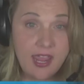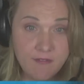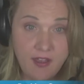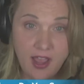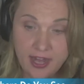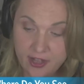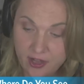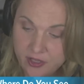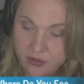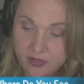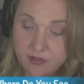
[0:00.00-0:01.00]
if
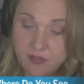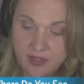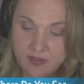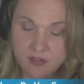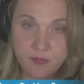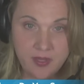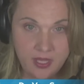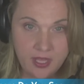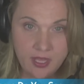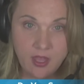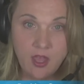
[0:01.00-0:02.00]
hired, you could see this
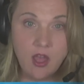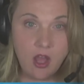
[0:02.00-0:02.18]
being